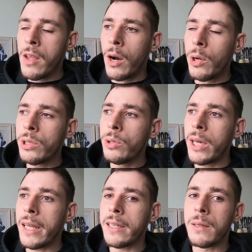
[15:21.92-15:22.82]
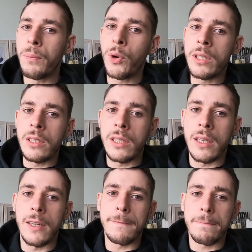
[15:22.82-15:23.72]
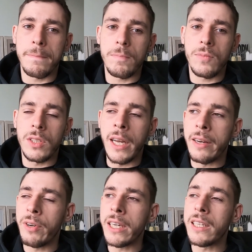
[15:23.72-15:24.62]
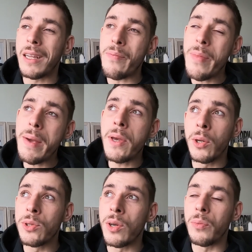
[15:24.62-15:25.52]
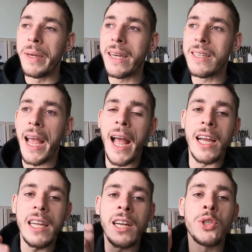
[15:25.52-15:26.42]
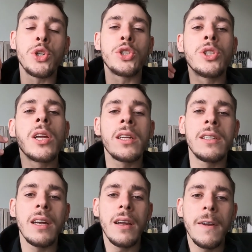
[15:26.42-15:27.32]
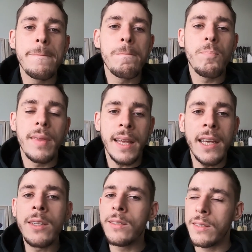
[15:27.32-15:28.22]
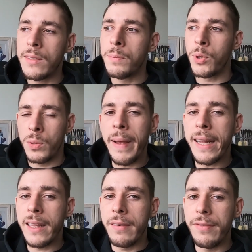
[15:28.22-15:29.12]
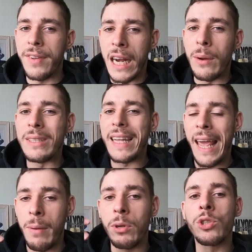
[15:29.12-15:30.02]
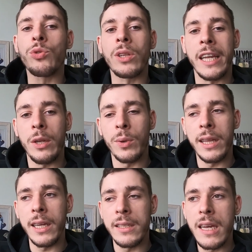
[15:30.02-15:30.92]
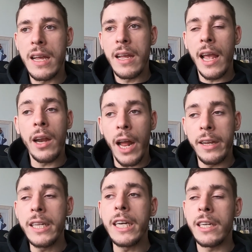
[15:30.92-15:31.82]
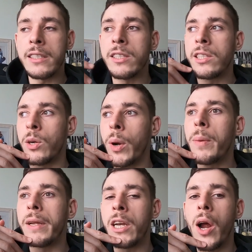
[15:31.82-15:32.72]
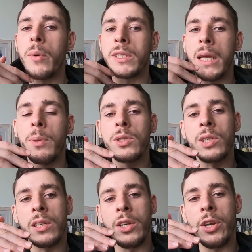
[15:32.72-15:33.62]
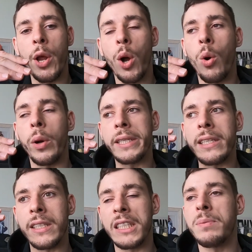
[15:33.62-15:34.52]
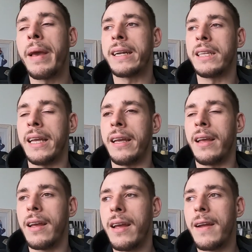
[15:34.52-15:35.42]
you know, also too, I think it's important to to kind of recognize that maybe also because I, I understood his perspective and I was able to relate with it. And I did it in a sincere way, but you know, I was able to know what he's expecting,